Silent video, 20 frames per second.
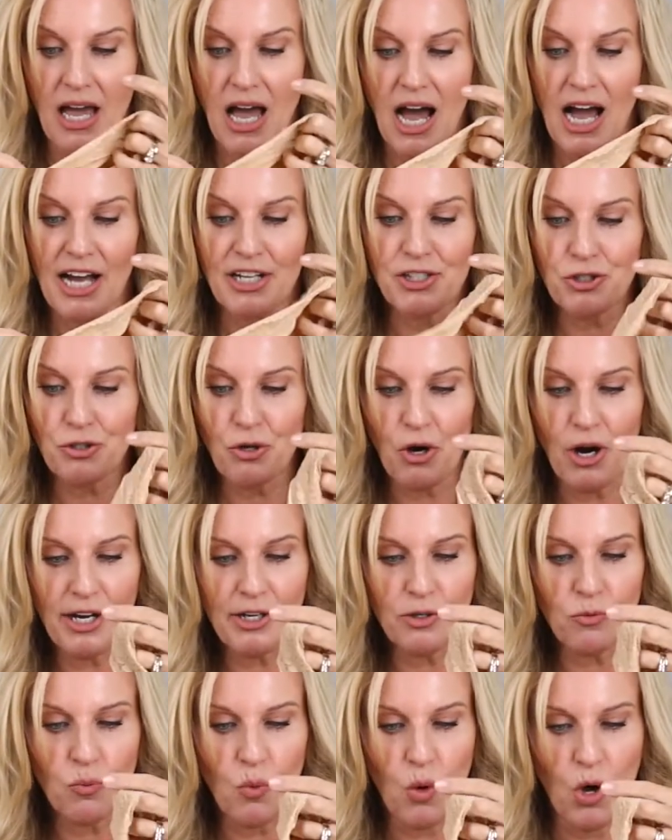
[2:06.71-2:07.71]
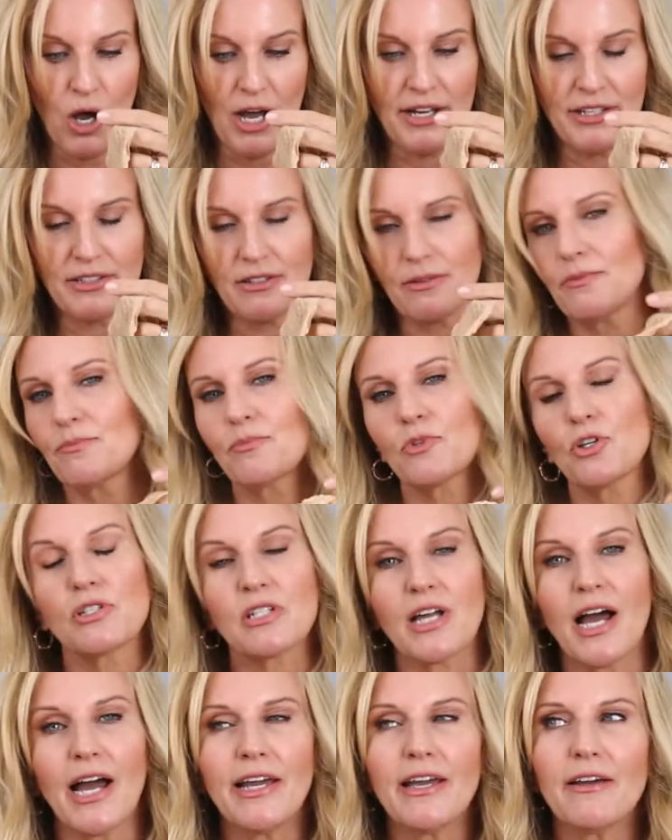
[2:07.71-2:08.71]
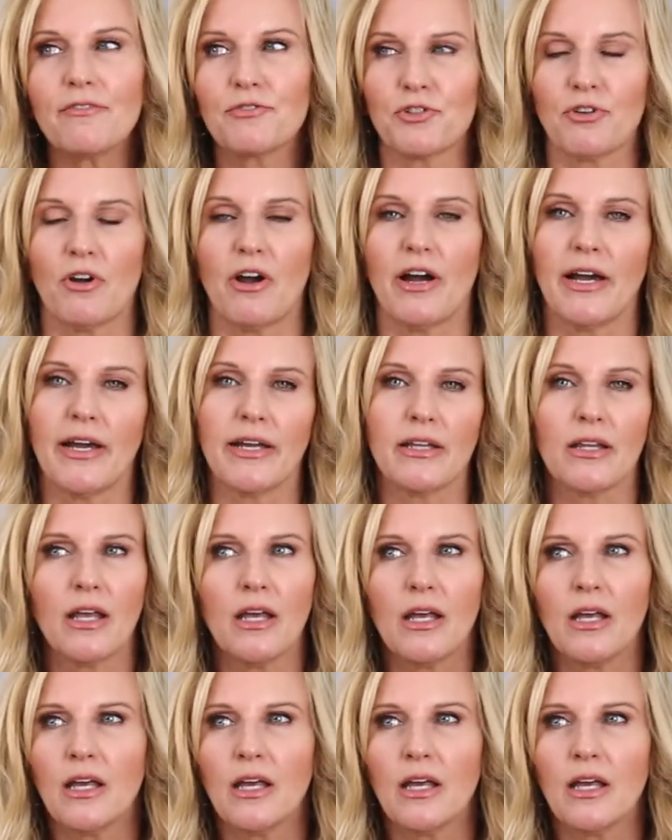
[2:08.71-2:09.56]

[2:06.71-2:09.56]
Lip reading: I tried one because I have tried